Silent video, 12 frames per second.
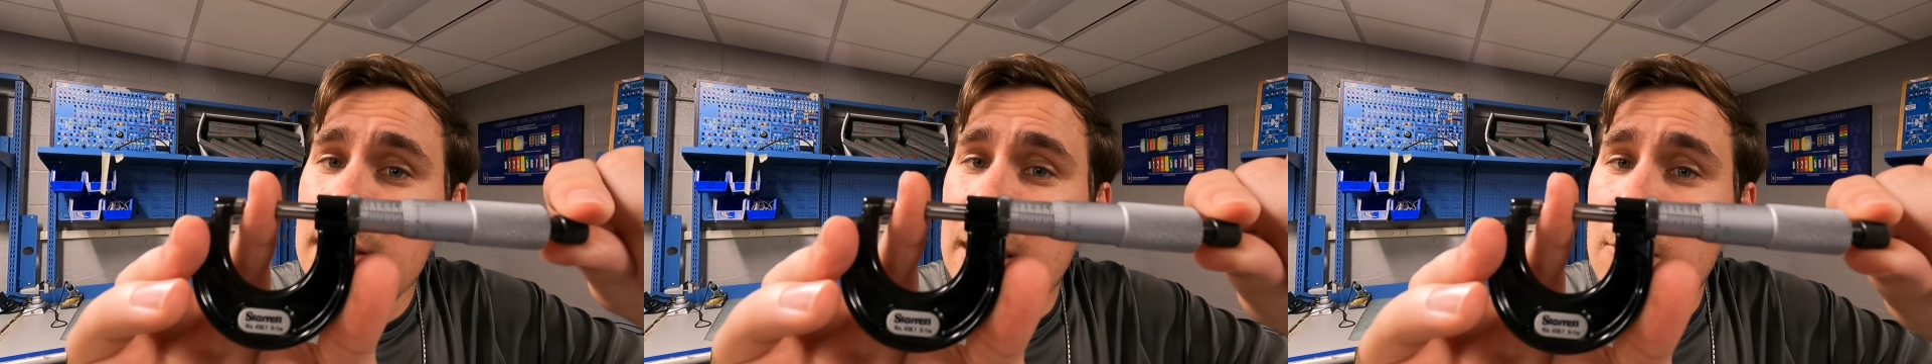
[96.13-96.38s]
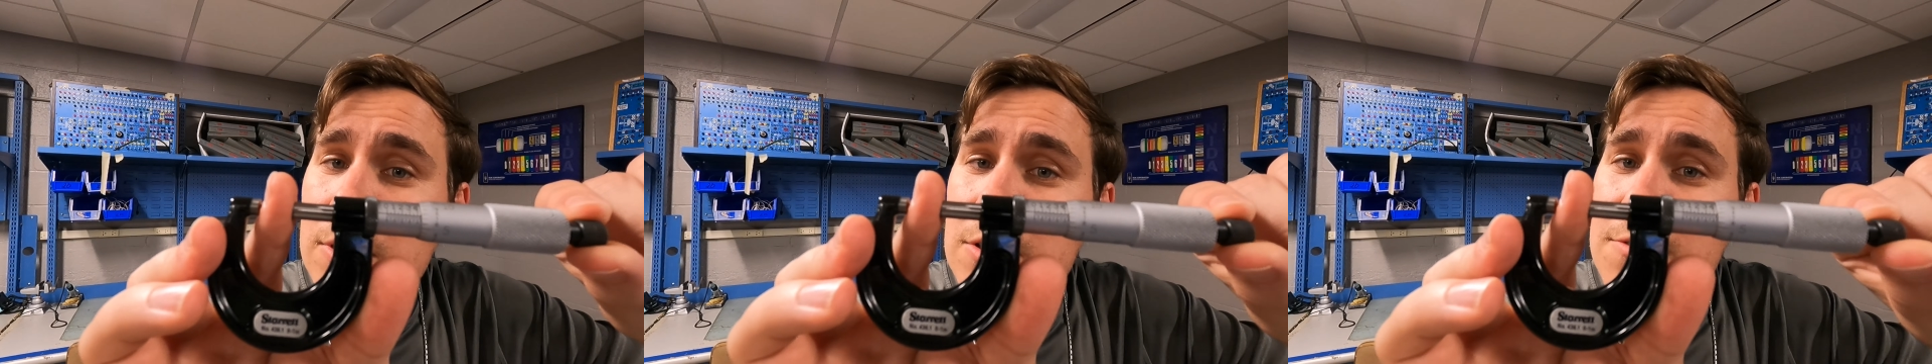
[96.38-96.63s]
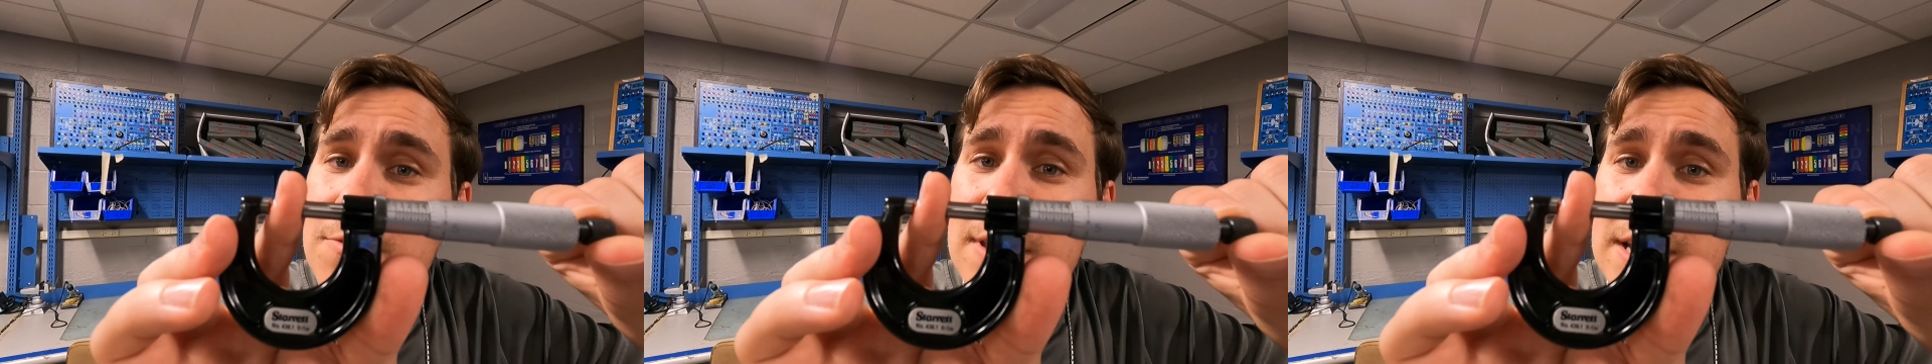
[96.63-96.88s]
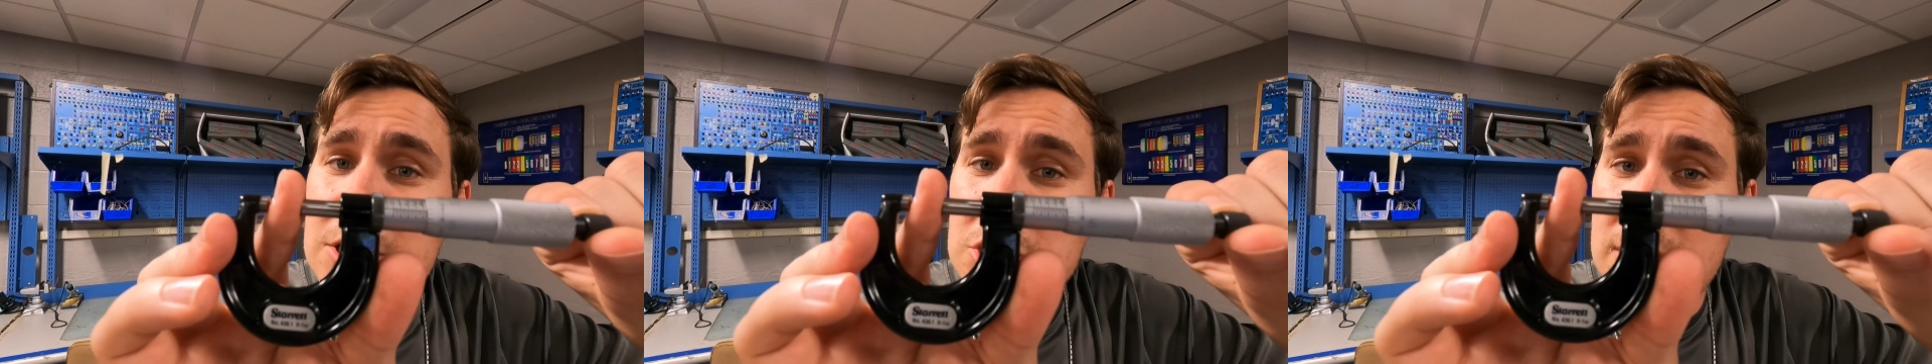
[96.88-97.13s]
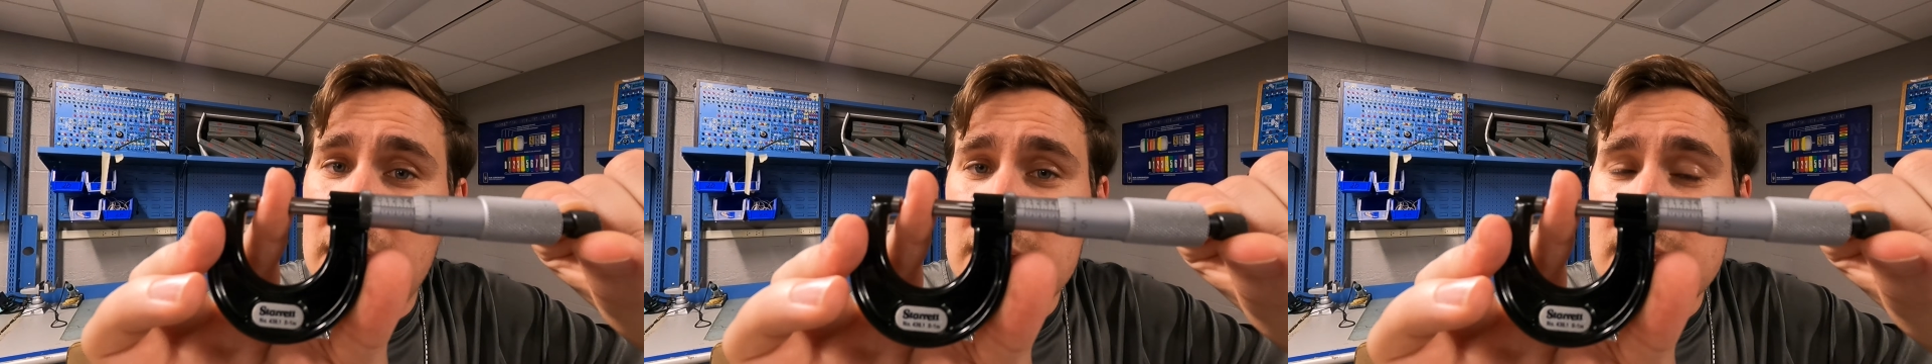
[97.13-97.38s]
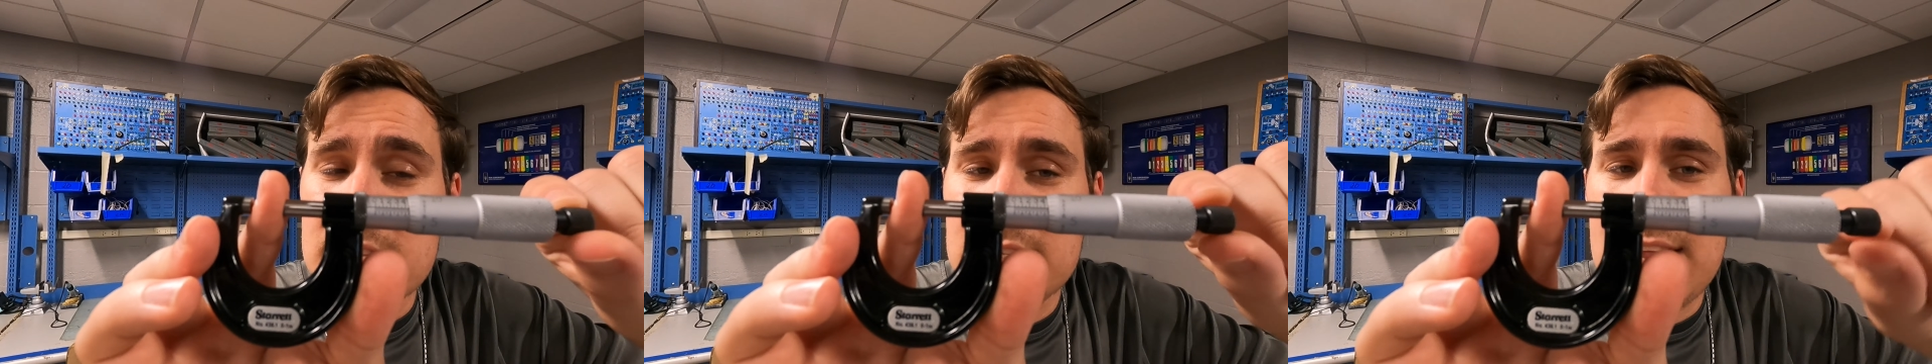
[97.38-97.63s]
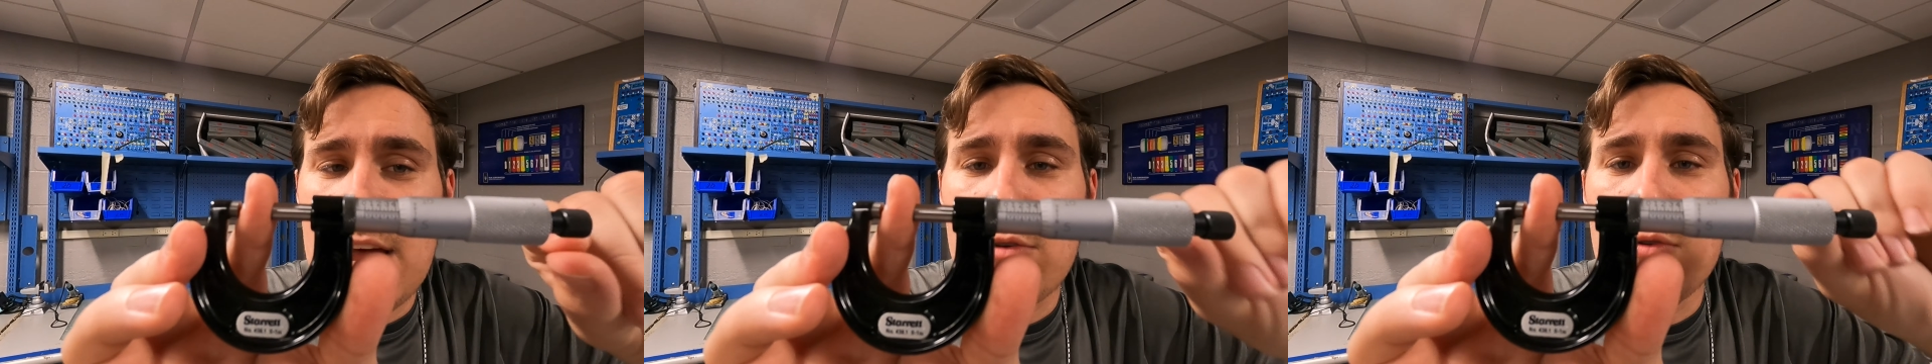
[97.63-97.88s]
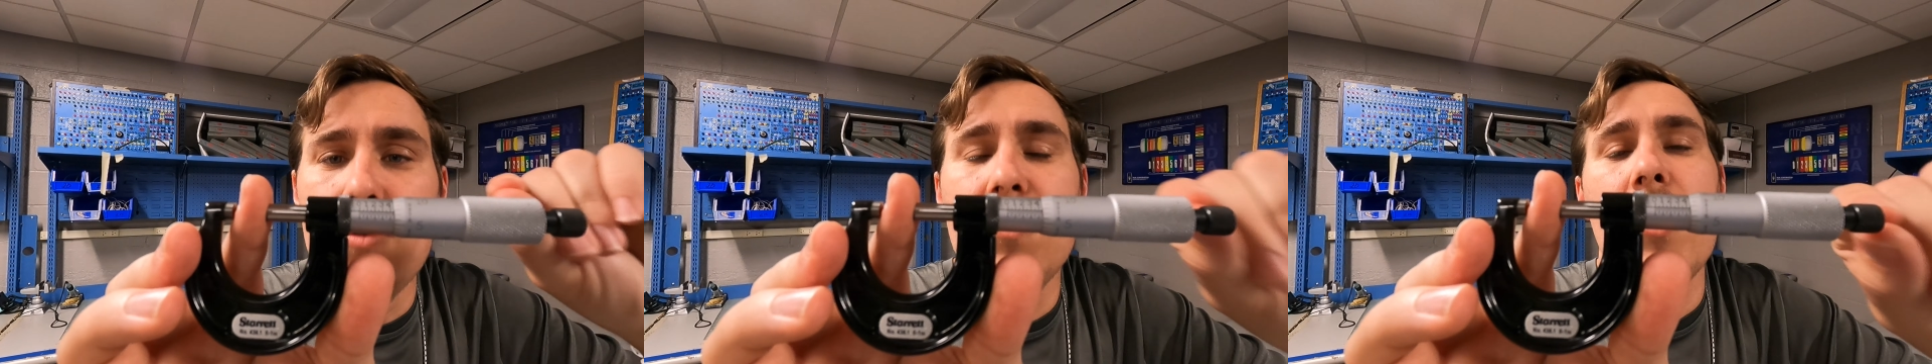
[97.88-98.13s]
that when you finish tightening this
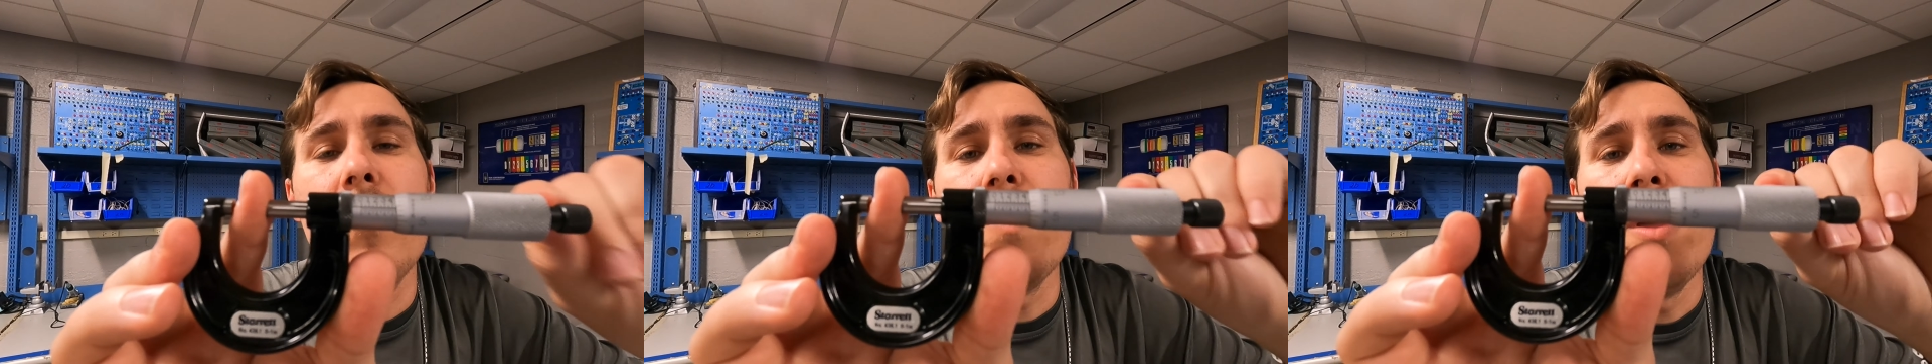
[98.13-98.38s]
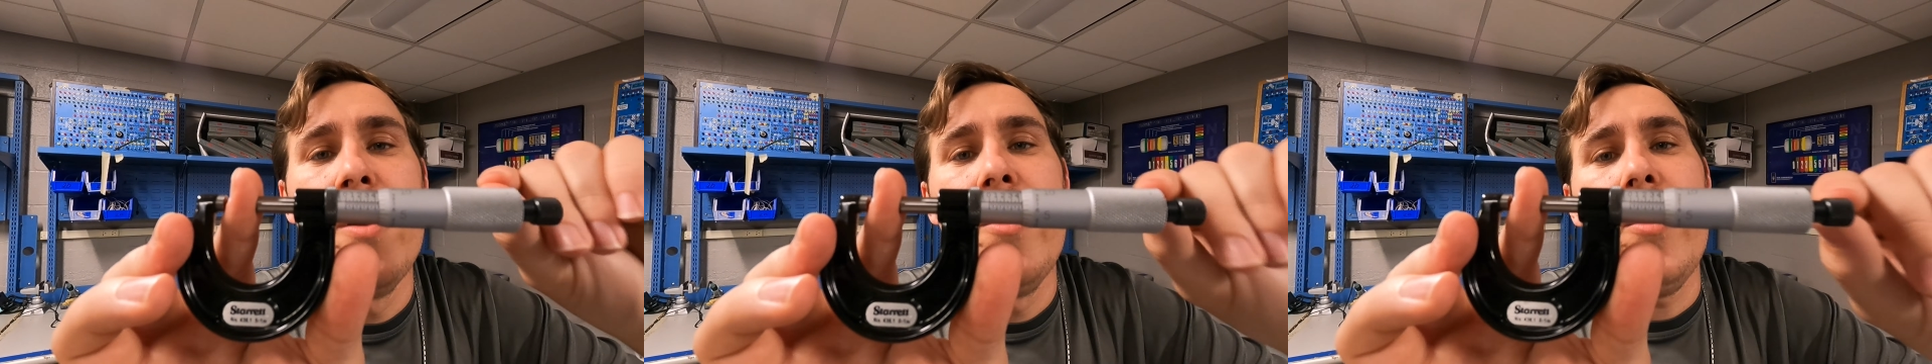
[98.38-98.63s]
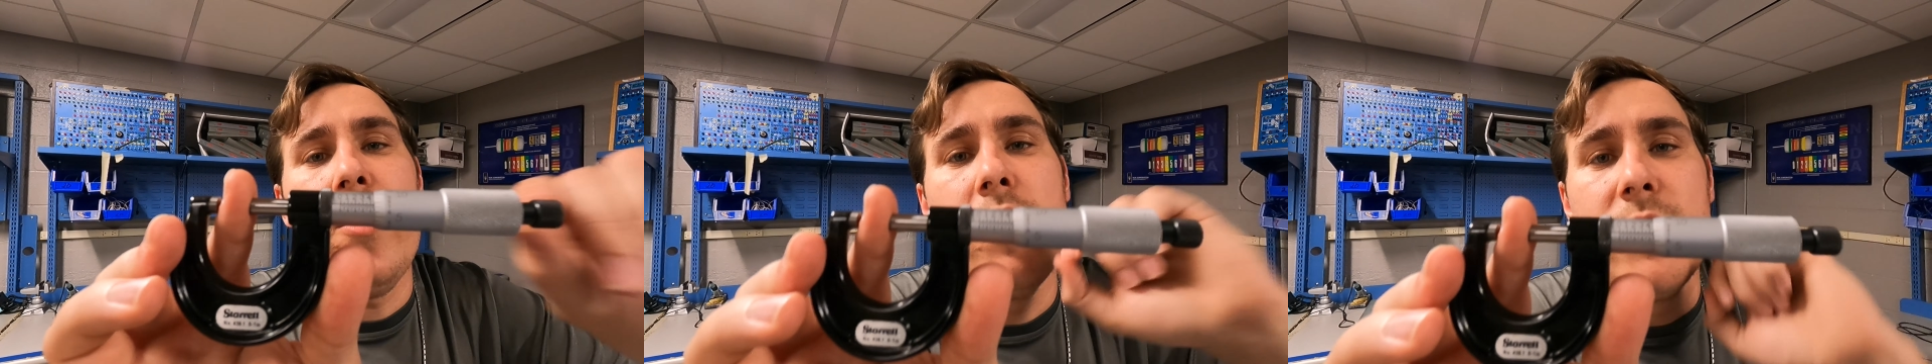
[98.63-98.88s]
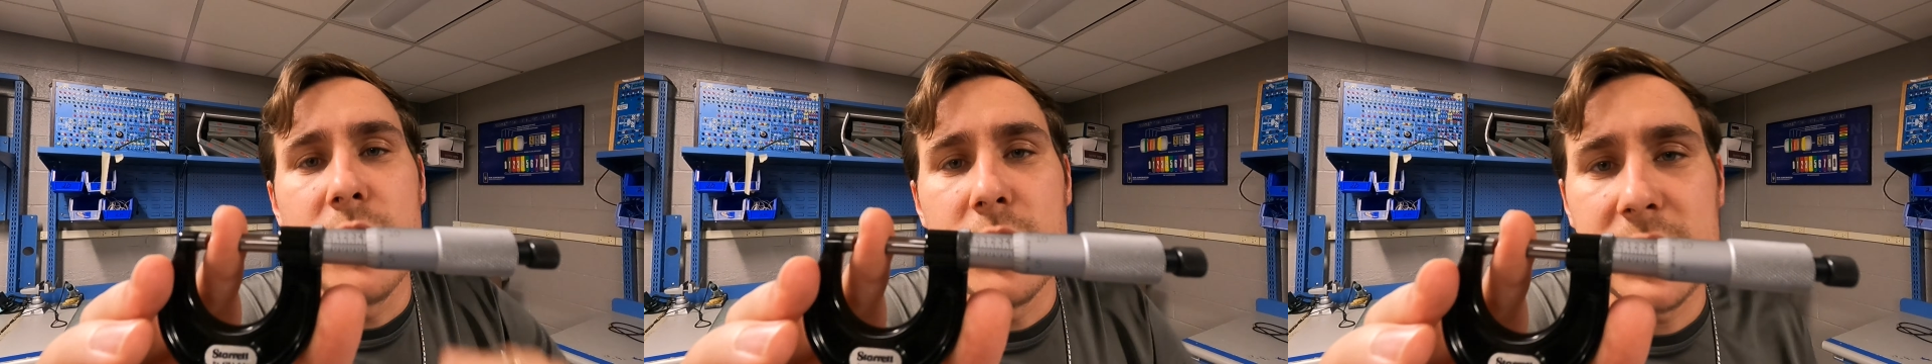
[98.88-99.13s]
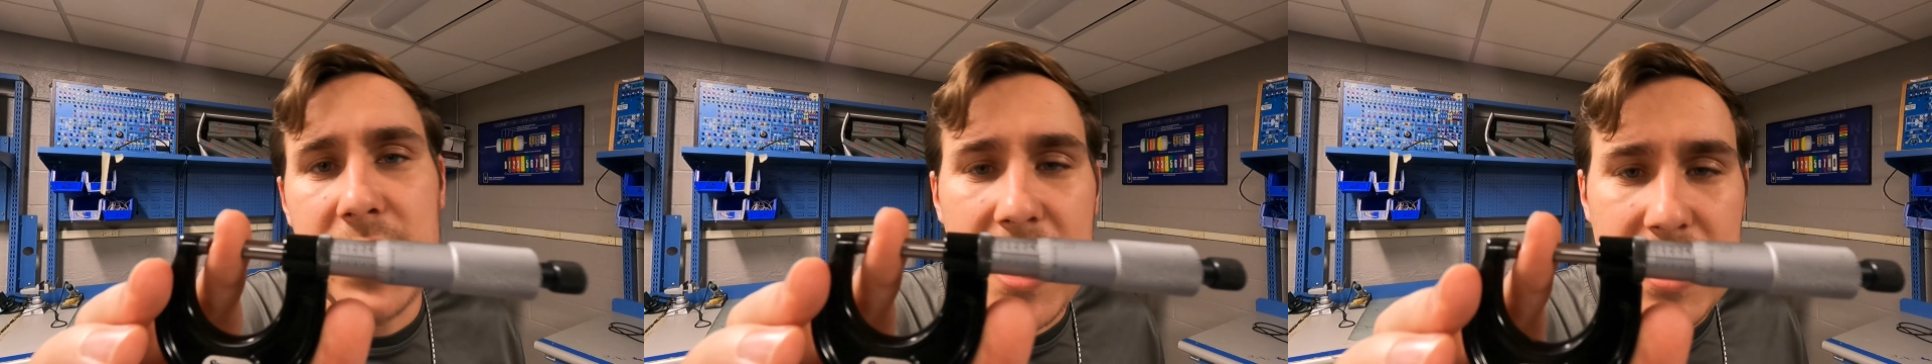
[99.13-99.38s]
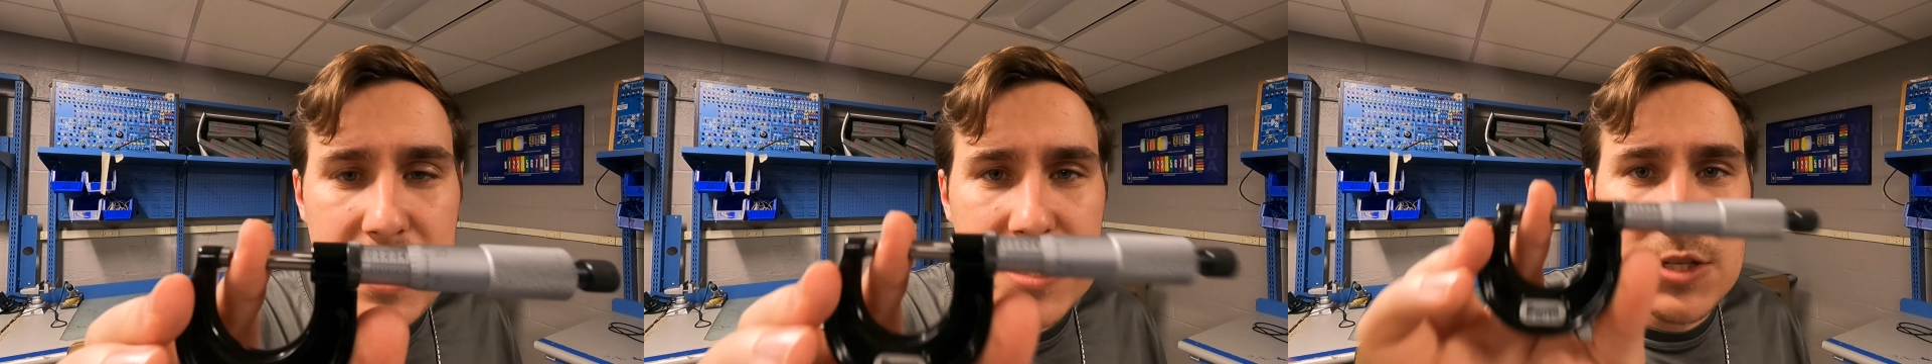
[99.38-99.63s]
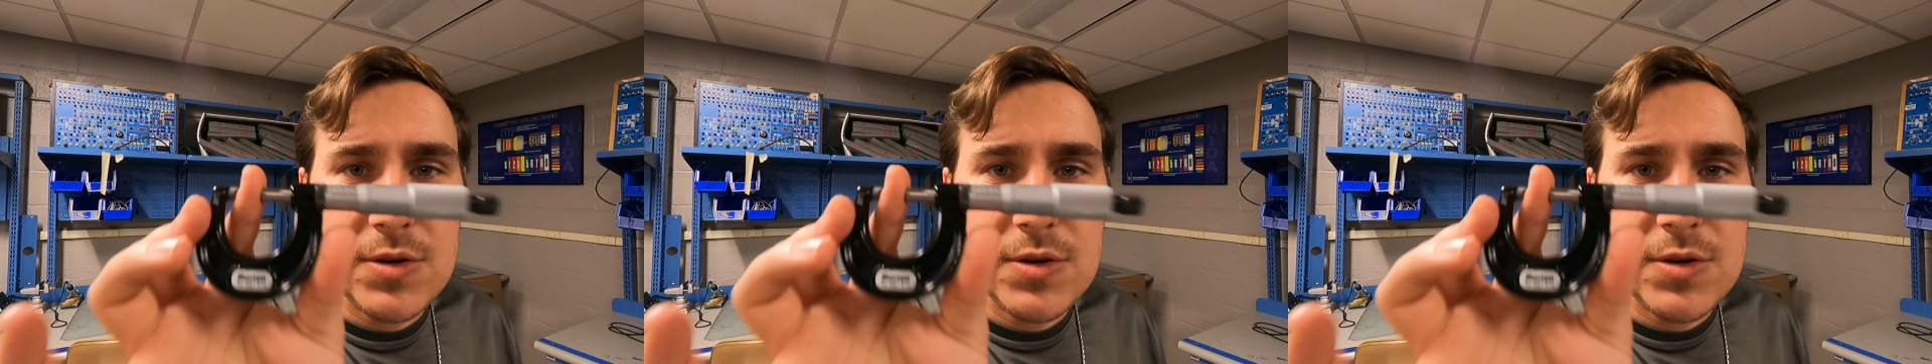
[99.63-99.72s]
down, you don't over tighten it.